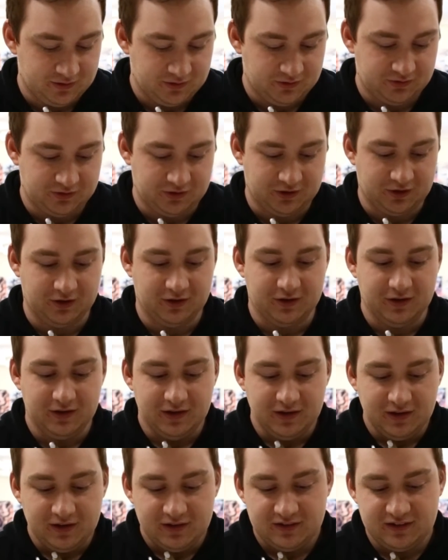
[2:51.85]
So
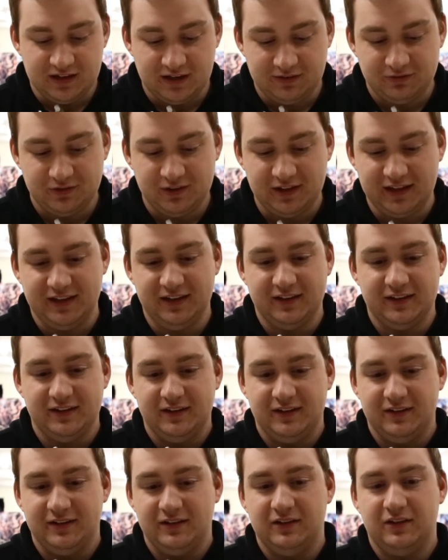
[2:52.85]
definitely
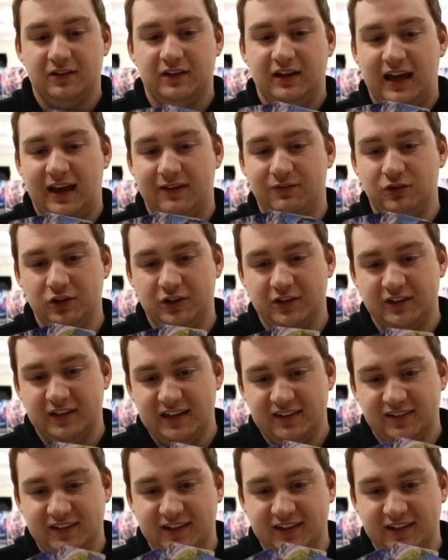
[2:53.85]
have a look at these